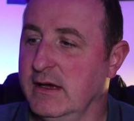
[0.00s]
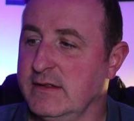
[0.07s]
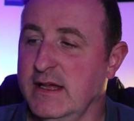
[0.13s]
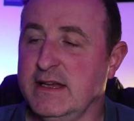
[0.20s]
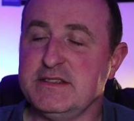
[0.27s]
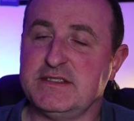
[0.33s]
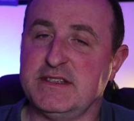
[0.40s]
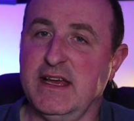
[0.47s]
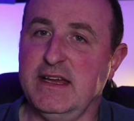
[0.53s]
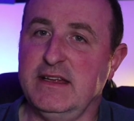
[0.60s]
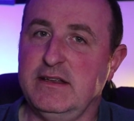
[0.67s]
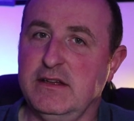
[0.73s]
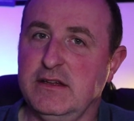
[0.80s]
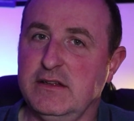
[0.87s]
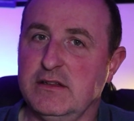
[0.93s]
That
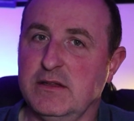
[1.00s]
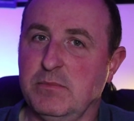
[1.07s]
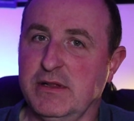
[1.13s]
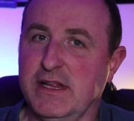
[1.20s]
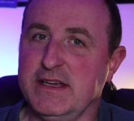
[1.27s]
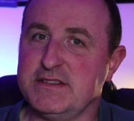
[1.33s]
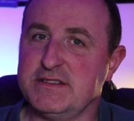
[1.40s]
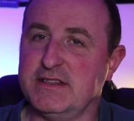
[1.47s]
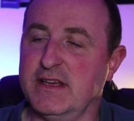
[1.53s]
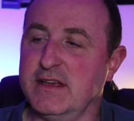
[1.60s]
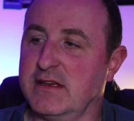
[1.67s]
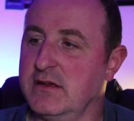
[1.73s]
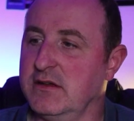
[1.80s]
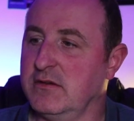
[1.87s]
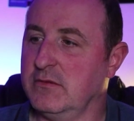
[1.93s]
said, the
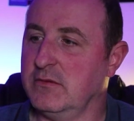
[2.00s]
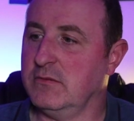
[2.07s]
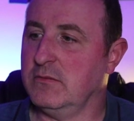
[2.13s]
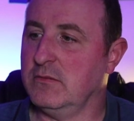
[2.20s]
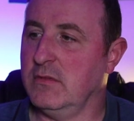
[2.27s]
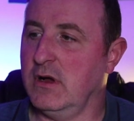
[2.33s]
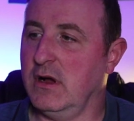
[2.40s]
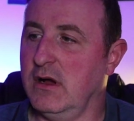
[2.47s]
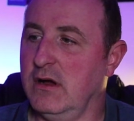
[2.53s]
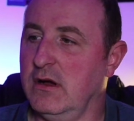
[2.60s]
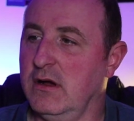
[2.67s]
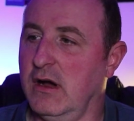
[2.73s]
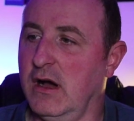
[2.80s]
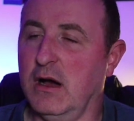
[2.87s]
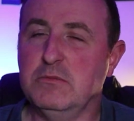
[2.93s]
plastic,
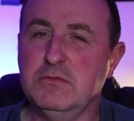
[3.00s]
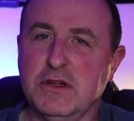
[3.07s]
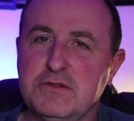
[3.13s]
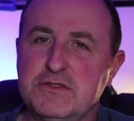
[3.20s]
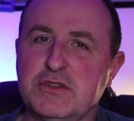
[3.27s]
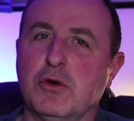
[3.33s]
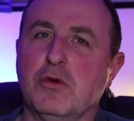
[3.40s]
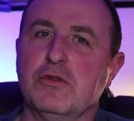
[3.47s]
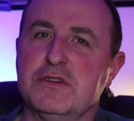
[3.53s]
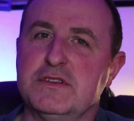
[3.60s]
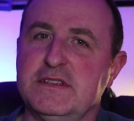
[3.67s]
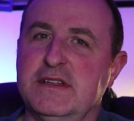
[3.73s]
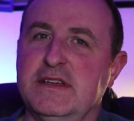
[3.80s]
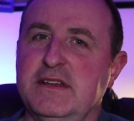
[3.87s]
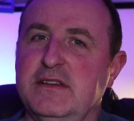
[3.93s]
I
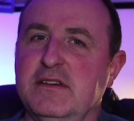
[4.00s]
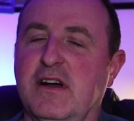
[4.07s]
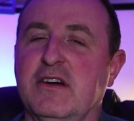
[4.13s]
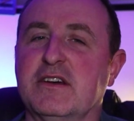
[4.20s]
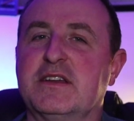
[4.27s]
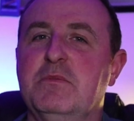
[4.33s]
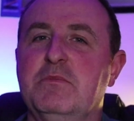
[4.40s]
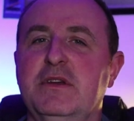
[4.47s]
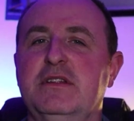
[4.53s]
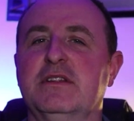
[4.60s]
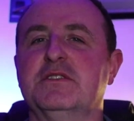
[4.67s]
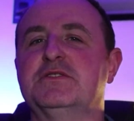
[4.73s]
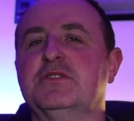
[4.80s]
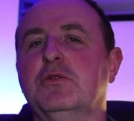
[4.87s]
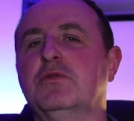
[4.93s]
can be
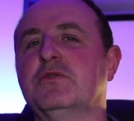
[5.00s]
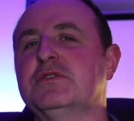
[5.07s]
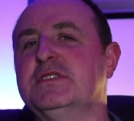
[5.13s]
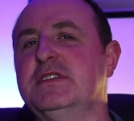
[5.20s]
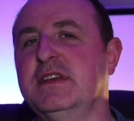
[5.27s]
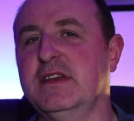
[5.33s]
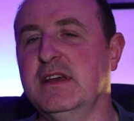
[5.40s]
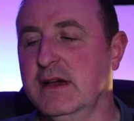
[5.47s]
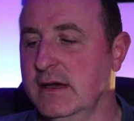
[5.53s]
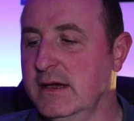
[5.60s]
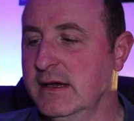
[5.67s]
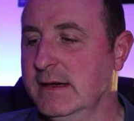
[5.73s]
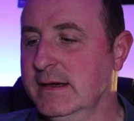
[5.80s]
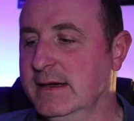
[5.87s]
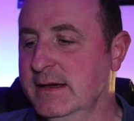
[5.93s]
notoriously,
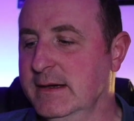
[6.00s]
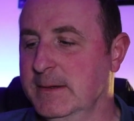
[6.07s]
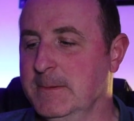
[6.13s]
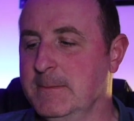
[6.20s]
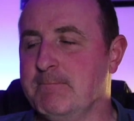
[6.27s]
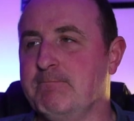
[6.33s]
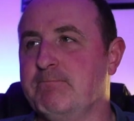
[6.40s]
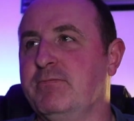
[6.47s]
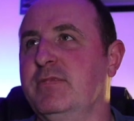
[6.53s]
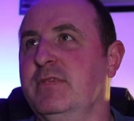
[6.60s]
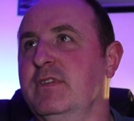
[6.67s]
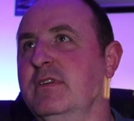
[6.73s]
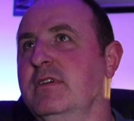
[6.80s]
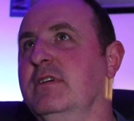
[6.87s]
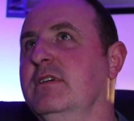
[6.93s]

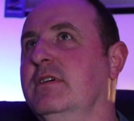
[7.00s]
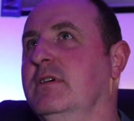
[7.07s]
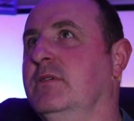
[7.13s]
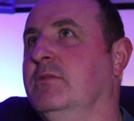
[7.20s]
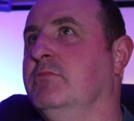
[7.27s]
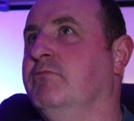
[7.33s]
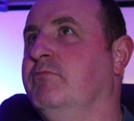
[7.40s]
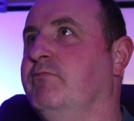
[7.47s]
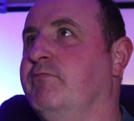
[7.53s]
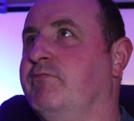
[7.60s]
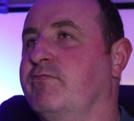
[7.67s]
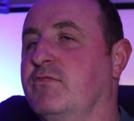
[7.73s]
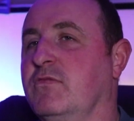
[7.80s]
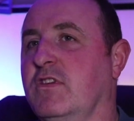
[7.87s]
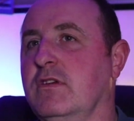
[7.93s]
I
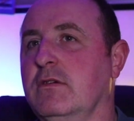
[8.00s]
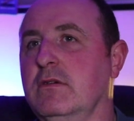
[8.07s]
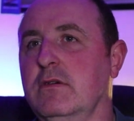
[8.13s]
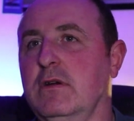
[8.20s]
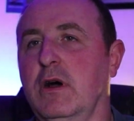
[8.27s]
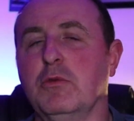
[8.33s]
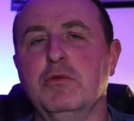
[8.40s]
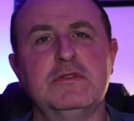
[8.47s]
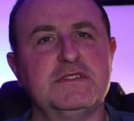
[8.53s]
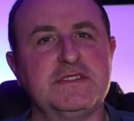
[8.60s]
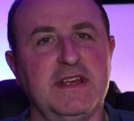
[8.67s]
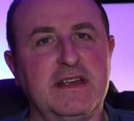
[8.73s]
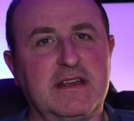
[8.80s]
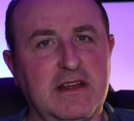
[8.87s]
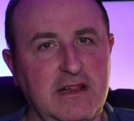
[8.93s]
wouldn't
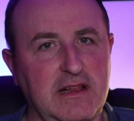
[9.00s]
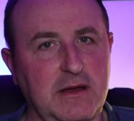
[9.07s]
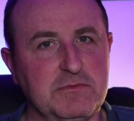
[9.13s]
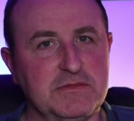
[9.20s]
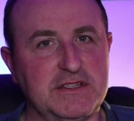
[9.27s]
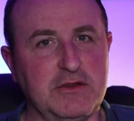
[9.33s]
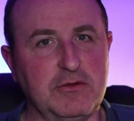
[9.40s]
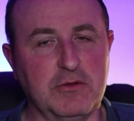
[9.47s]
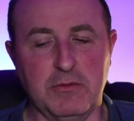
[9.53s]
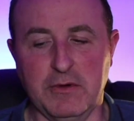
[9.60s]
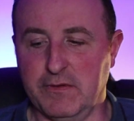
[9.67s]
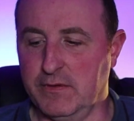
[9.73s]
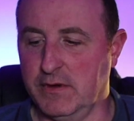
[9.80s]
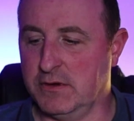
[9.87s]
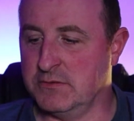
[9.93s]
say clumsy with my
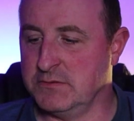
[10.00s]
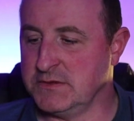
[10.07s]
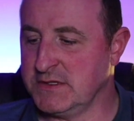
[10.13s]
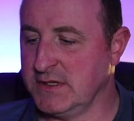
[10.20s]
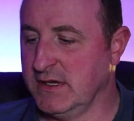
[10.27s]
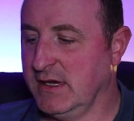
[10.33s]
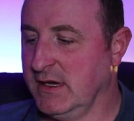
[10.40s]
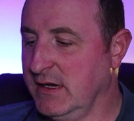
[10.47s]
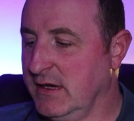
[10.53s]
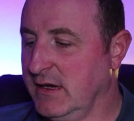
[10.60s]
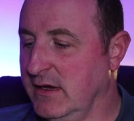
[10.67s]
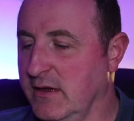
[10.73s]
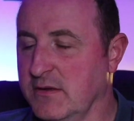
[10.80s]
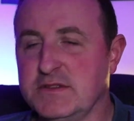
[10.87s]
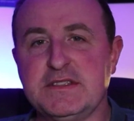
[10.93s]
phones,
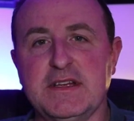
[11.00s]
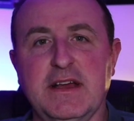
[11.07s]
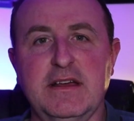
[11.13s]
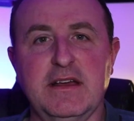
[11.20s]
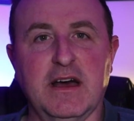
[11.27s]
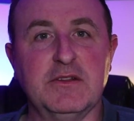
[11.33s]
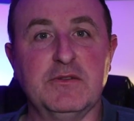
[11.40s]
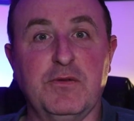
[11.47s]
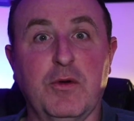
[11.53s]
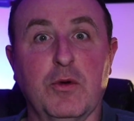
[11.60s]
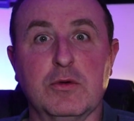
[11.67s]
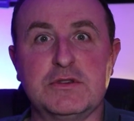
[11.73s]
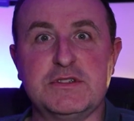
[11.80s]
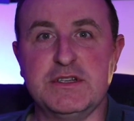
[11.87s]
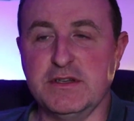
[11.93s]
I'd say
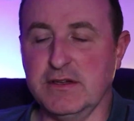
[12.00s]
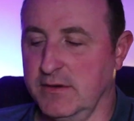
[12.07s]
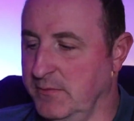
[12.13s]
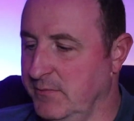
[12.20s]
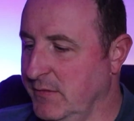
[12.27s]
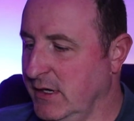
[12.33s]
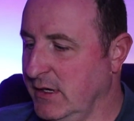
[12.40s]
unfortunate.